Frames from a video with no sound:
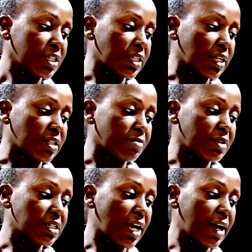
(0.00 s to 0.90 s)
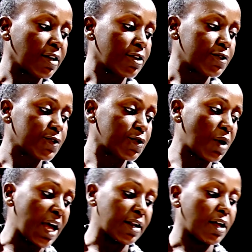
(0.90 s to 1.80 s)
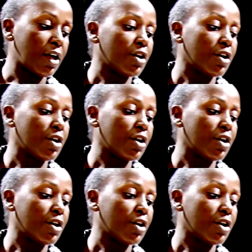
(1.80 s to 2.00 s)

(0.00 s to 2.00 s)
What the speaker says: centimeter squared.